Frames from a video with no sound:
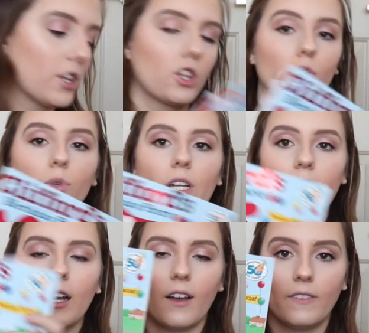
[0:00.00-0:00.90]

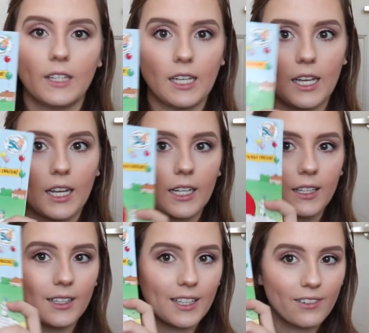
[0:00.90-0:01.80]
3 of the
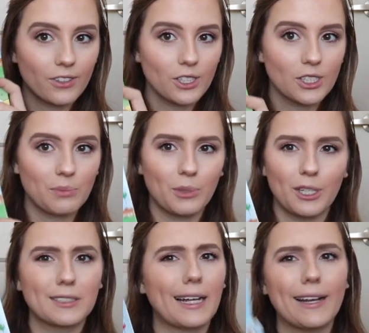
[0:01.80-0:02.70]
Clifford's books.